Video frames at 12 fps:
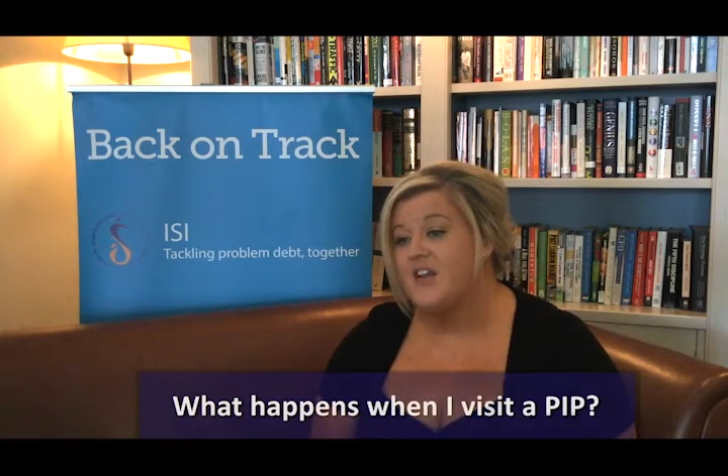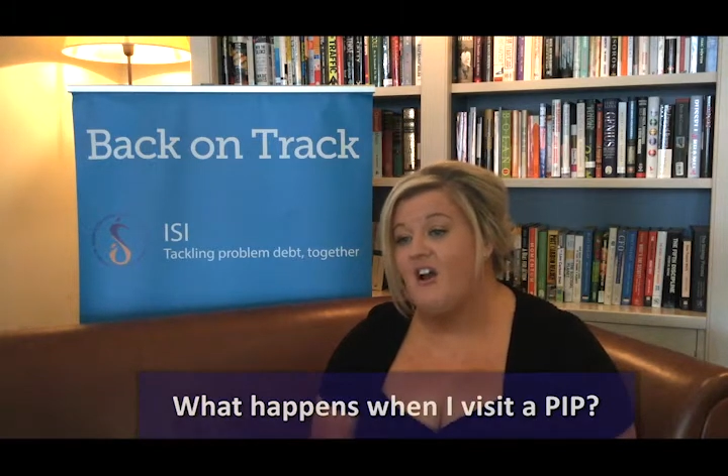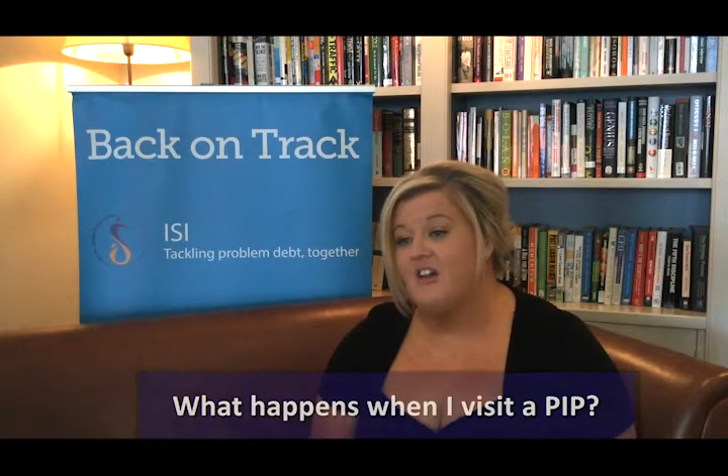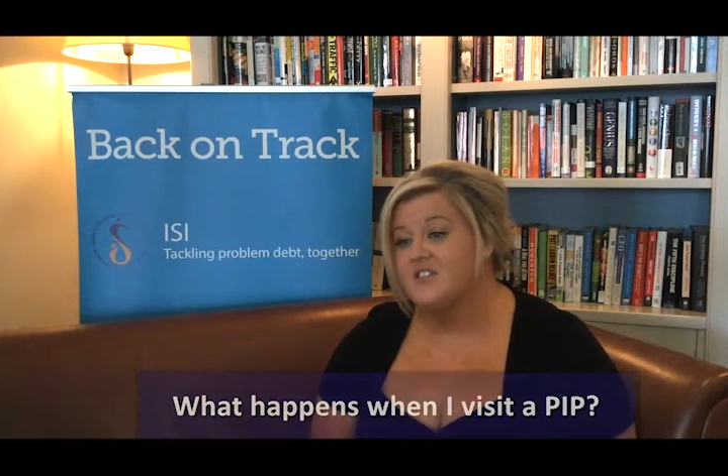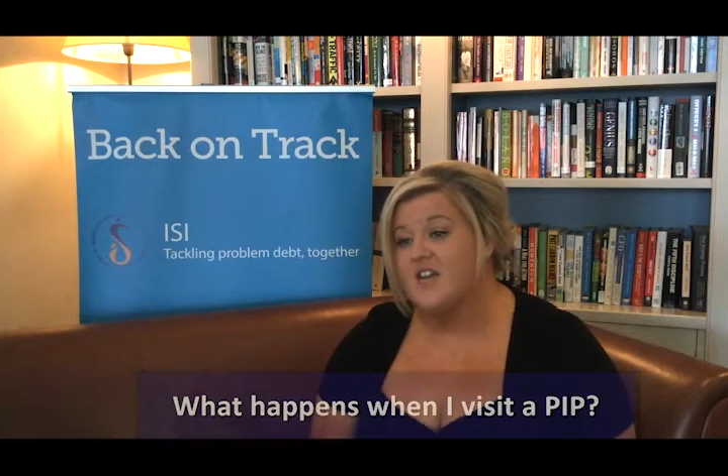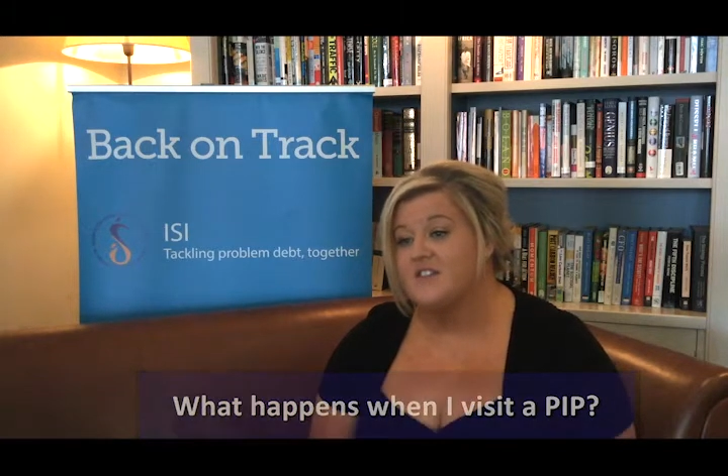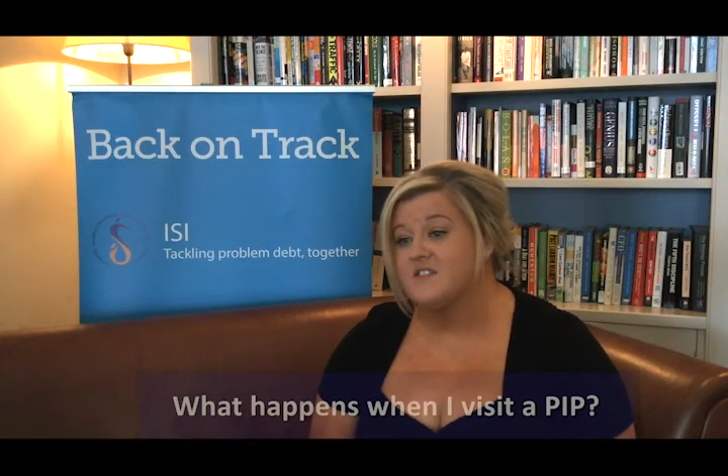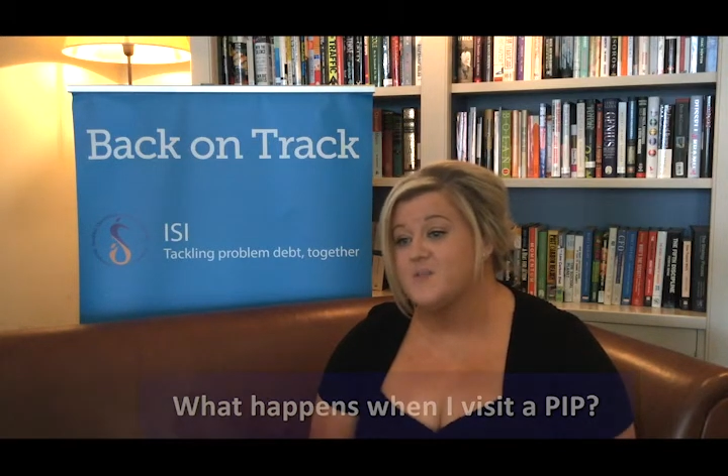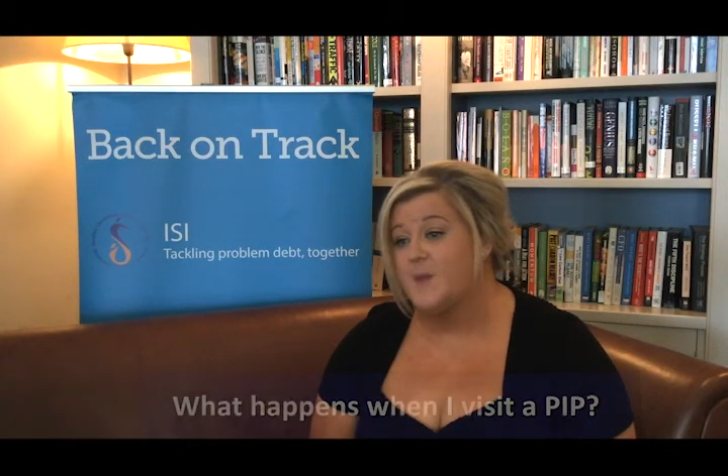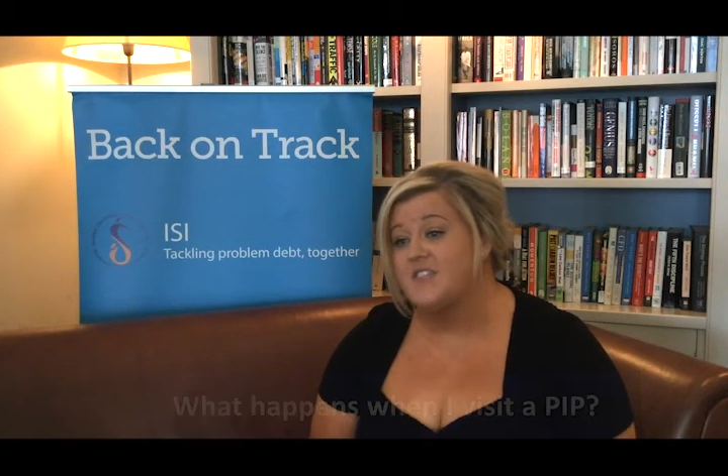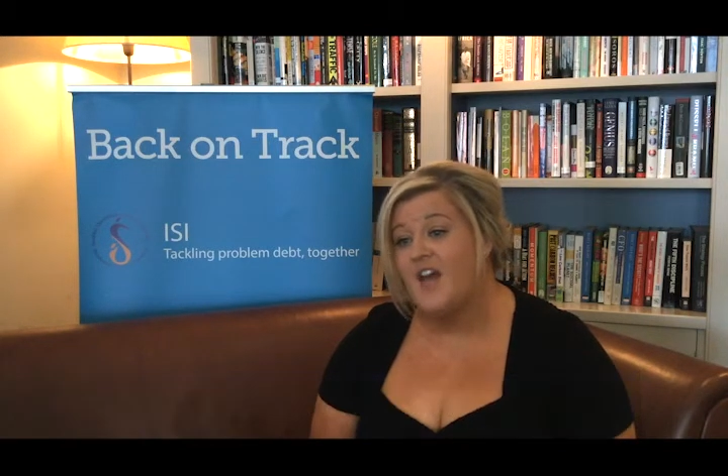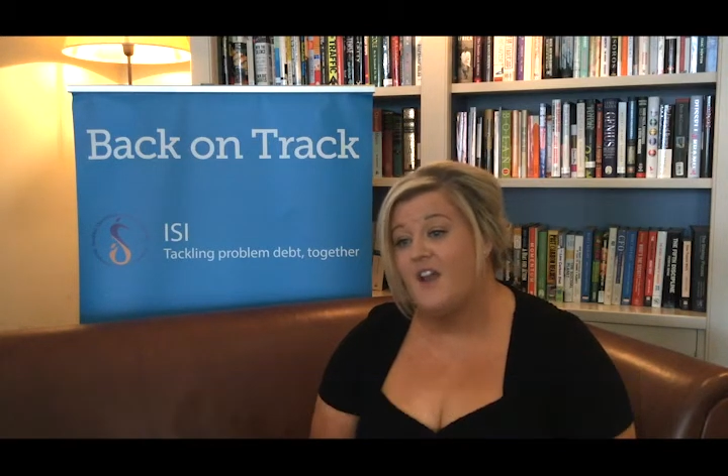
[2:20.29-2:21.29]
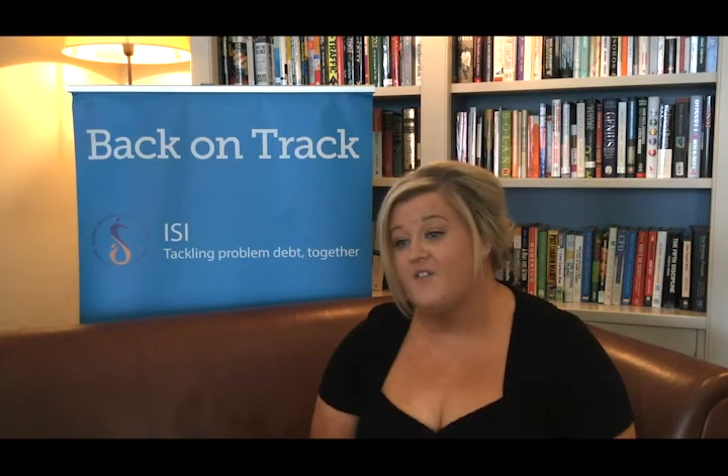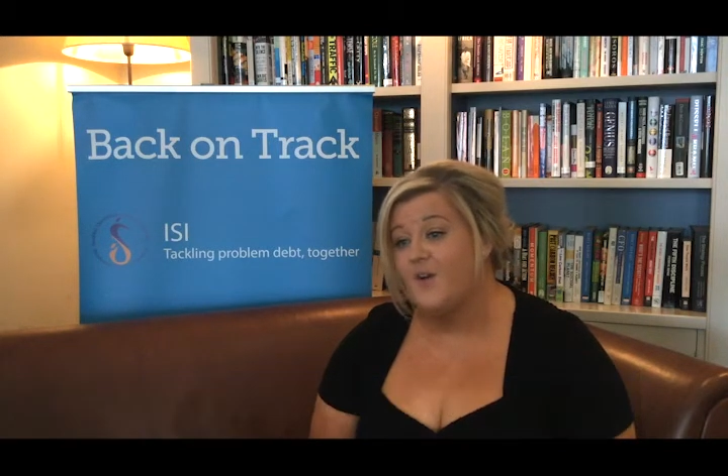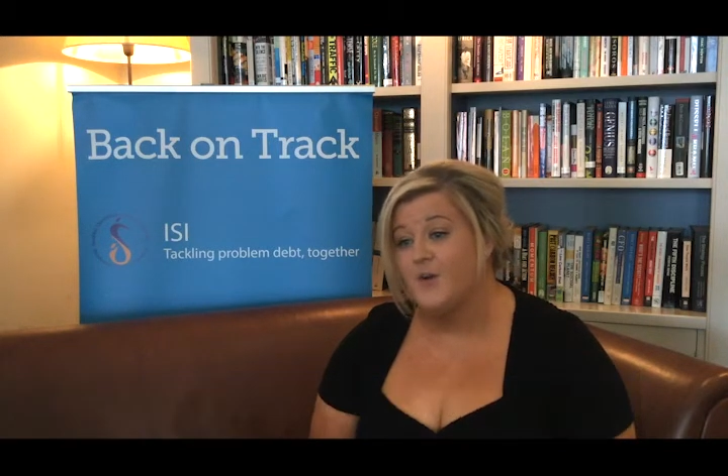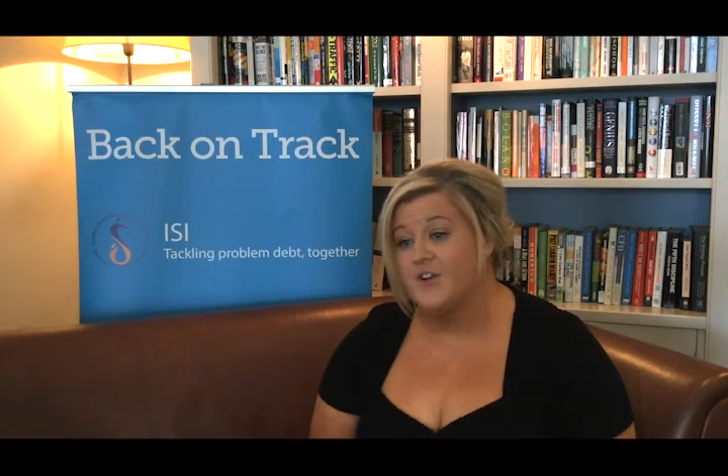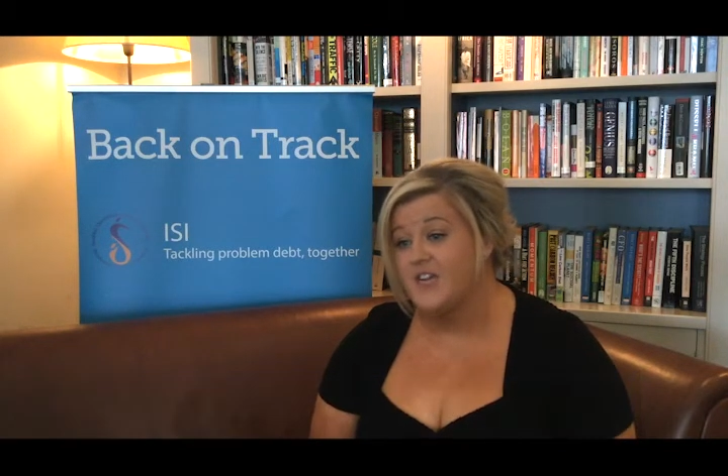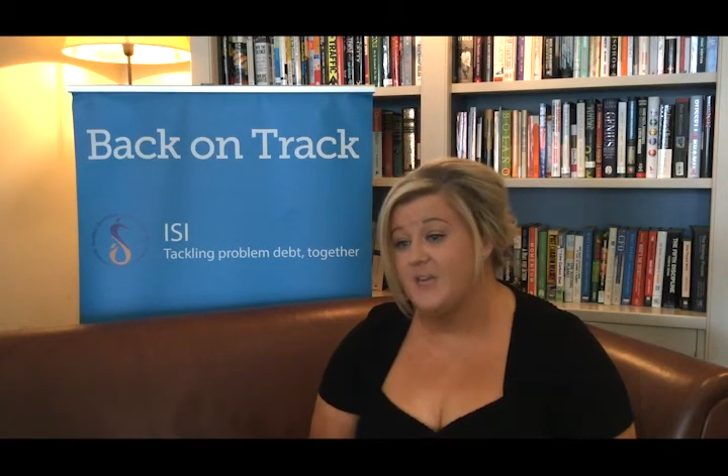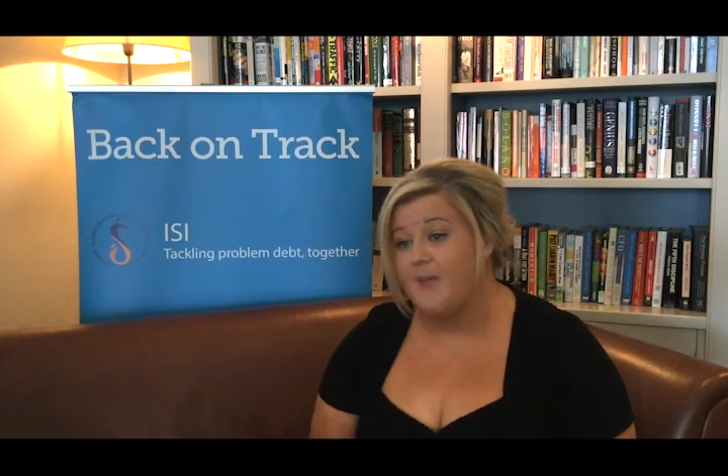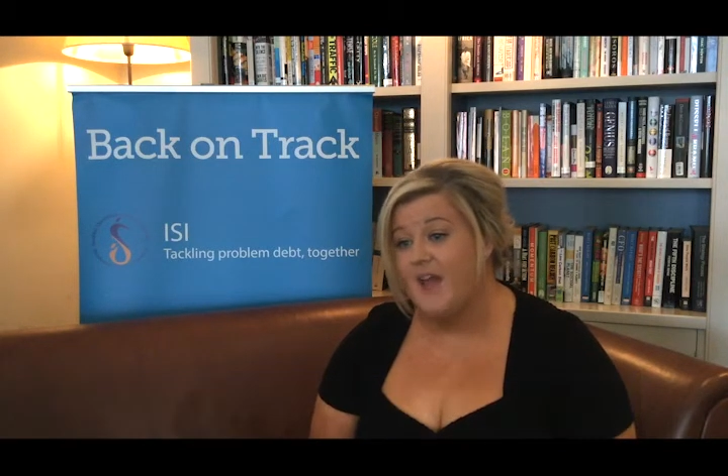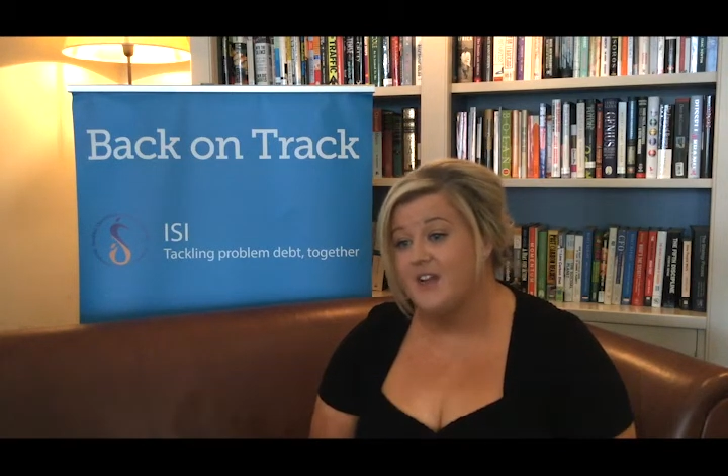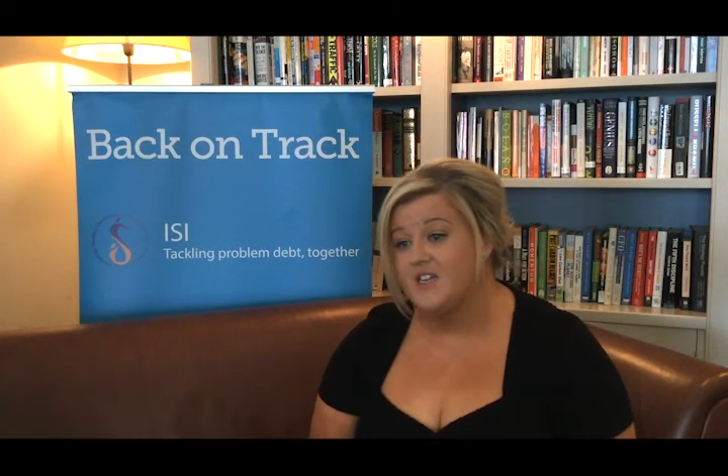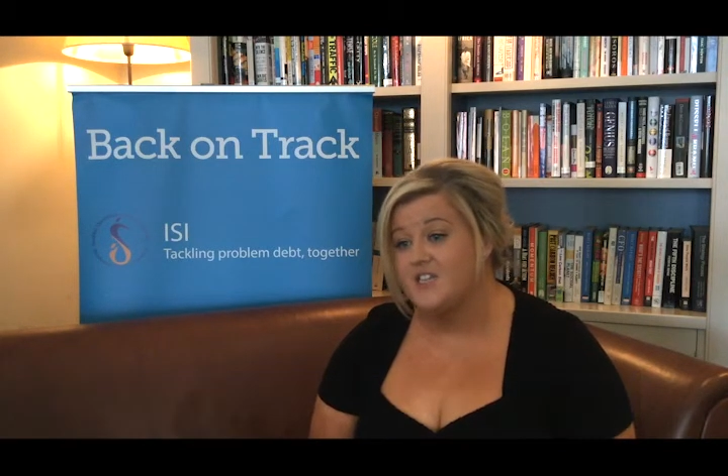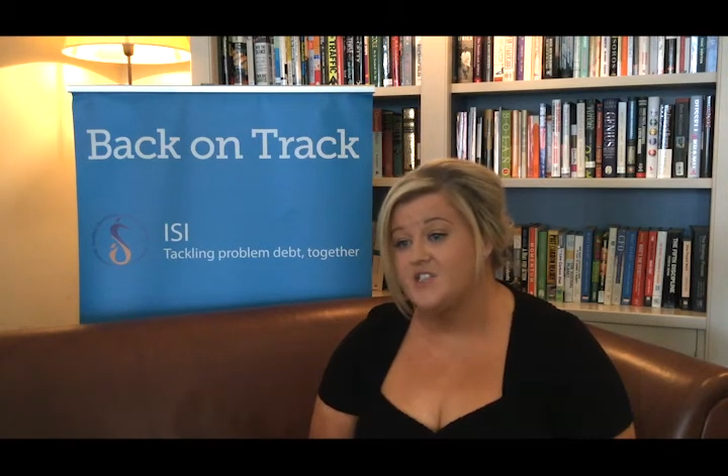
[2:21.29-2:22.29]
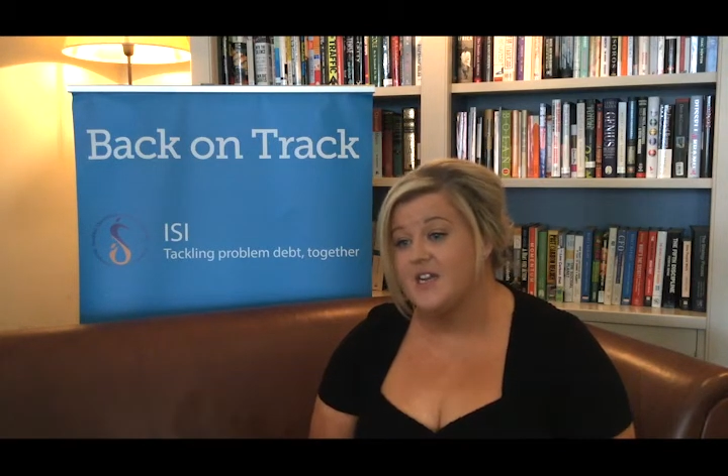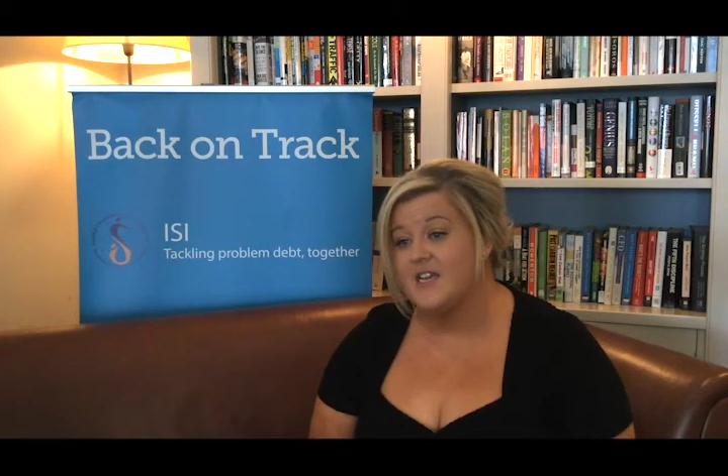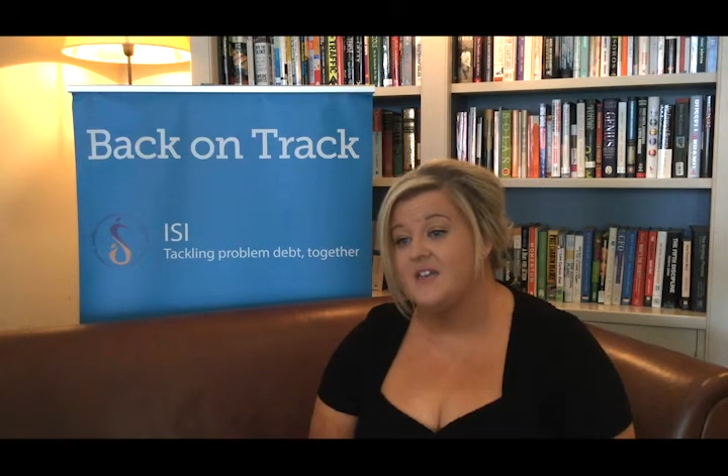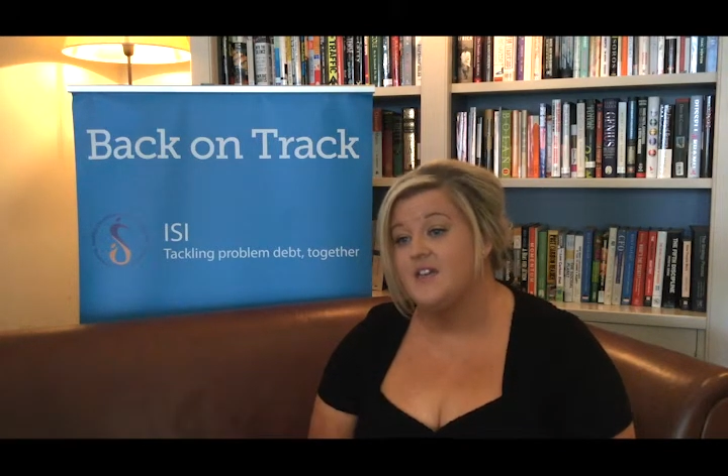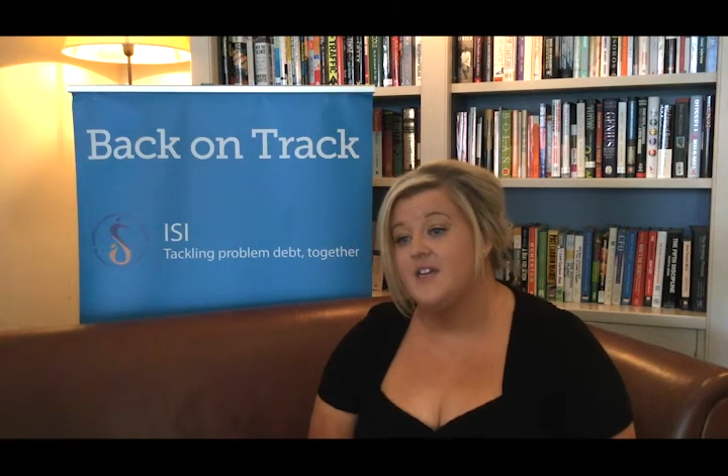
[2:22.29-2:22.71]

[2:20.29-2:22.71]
contact us by telephone or email initially.